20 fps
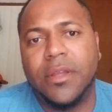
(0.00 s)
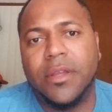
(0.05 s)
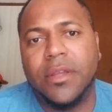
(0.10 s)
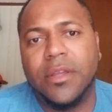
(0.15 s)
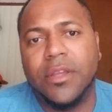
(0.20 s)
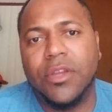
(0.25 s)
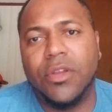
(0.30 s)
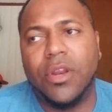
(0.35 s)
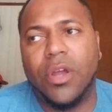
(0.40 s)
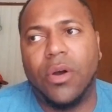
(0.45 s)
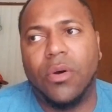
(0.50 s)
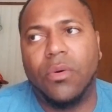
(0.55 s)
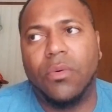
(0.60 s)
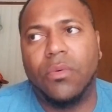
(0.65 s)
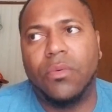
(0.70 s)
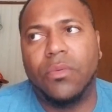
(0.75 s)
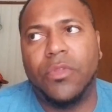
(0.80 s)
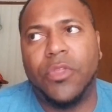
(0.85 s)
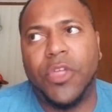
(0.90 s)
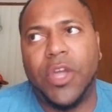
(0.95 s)

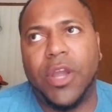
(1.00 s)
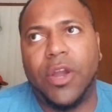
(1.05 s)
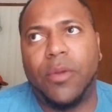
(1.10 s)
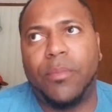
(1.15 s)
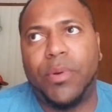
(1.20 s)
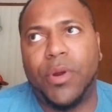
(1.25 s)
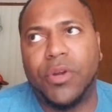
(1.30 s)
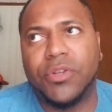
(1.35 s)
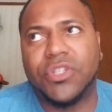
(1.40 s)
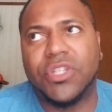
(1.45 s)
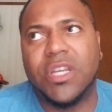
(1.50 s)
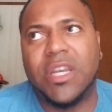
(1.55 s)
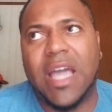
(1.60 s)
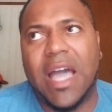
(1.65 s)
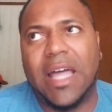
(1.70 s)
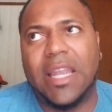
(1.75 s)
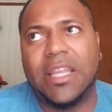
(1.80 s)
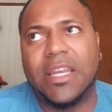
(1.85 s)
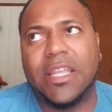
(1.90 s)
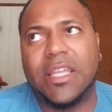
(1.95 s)
Their
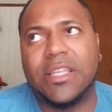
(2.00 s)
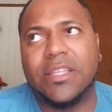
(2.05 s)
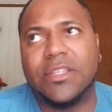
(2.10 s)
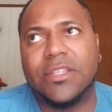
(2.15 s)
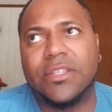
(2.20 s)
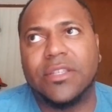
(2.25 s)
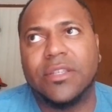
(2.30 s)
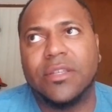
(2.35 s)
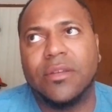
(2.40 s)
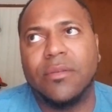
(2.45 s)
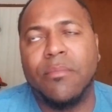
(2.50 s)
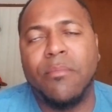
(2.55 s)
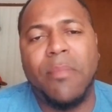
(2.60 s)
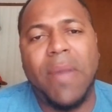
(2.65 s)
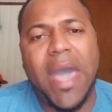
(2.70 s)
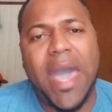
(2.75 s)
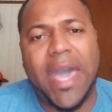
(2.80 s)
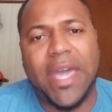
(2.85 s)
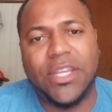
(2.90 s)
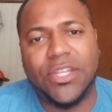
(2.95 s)
personalities
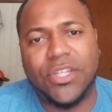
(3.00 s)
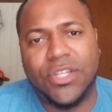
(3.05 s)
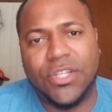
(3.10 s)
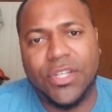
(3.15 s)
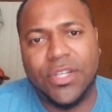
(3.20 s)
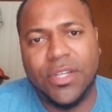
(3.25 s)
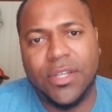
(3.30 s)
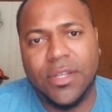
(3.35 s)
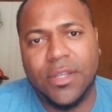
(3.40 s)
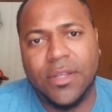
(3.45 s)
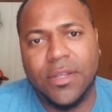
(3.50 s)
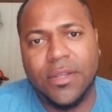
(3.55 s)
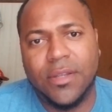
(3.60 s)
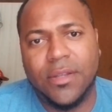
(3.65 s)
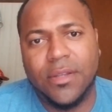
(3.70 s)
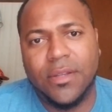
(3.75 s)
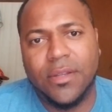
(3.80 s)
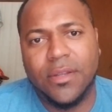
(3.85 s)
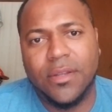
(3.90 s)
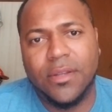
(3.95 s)
match.
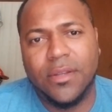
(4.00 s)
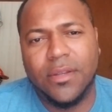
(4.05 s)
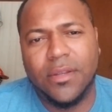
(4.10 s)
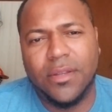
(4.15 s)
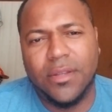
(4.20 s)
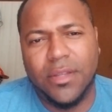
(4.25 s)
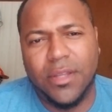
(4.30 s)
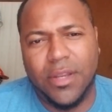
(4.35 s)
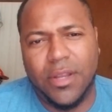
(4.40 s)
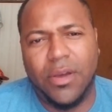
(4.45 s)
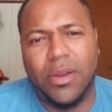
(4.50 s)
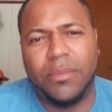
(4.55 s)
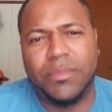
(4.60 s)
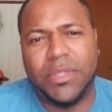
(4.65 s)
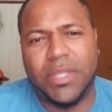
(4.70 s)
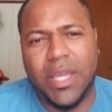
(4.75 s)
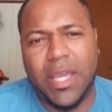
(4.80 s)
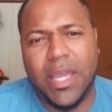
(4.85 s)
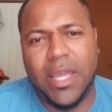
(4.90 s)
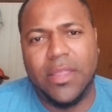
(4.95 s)
You know what I'm
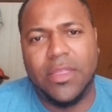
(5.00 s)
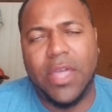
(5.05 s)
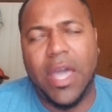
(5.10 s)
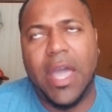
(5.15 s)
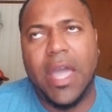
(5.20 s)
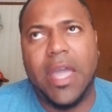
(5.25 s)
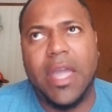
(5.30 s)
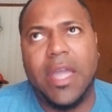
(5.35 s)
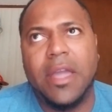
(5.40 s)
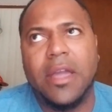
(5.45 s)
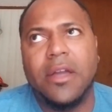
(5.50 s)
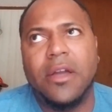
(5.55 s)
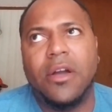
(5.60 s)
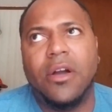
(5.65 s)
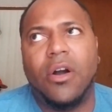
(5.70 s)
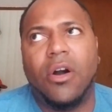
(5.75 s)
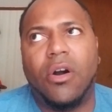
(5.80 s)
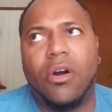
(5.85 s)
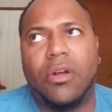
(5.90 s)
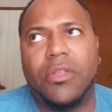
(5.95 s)
saying? They
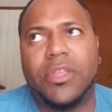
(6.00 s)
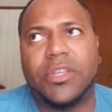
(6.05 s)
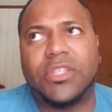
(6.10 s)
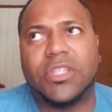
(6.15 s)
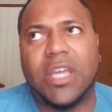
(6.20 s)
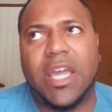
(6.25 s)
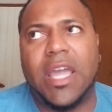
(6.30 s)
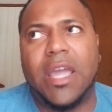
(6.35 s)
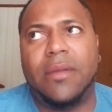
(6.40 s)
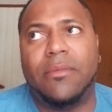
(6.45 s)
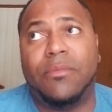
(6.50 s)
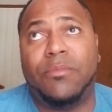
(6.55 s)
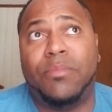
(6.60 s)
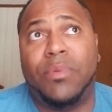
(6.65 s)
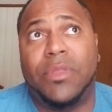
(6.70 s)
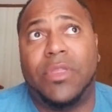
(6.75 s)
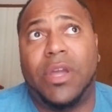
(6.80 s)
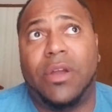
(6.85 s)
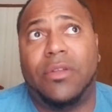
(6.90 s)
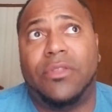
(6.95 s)
are the same.
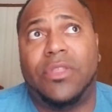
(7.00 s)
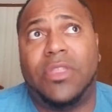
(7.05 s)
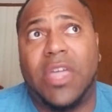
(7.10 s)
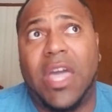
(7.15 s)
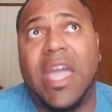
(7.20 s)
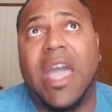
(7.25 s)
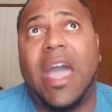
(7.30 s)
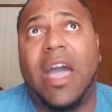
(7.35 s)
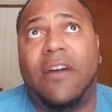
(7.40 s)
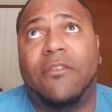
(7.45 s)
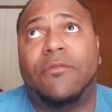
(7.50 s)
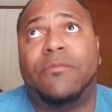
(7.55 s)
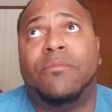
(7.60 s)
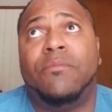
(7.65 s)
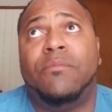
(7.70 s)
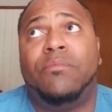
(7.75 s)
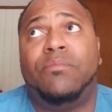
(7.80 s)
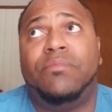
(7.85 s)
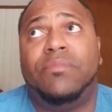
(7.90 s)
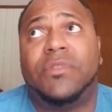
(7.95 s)
They have
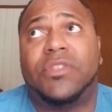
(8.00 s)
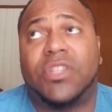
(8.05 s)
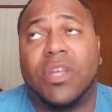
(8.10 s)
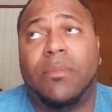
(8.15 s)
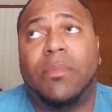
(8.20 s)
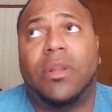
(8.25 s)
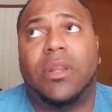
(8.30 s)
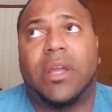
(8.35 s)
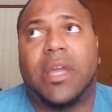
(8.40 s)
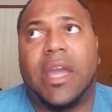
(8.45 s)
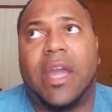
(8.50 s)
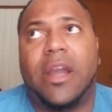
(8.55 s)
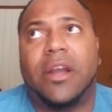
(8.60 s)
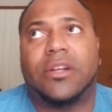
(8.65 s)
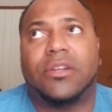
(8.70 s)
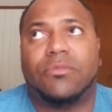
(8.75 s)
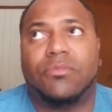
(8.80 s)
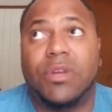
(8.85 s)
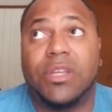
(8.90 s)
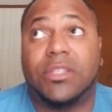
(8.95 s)
similar
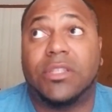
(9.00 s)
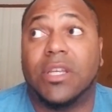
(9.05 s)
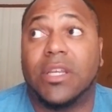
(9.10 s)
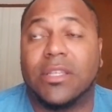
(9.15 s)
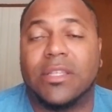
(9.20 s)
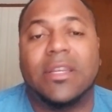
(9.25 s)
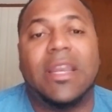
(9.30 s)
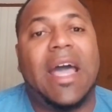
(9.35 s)
characteristics.